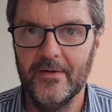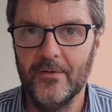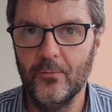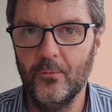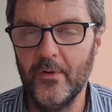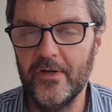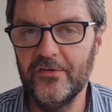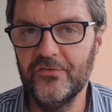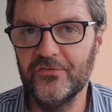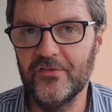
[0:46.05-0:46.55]

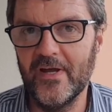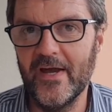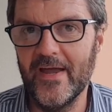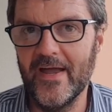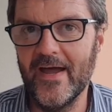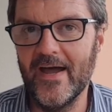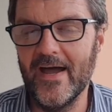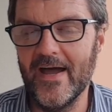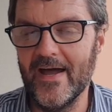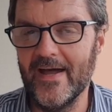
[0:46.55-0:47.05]
wished I
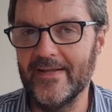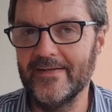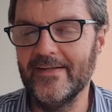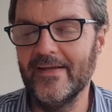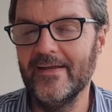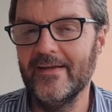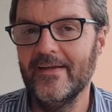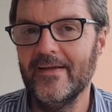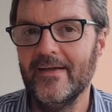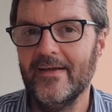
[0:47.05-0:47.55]
had
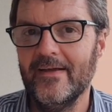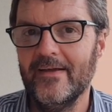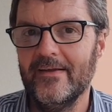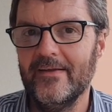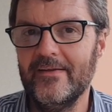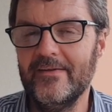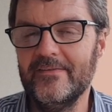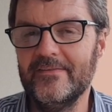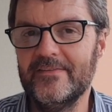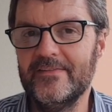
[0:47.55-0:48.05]

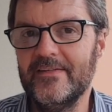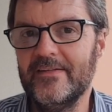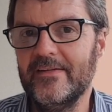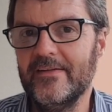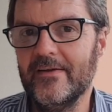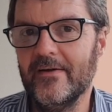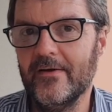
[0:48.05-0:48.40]
is the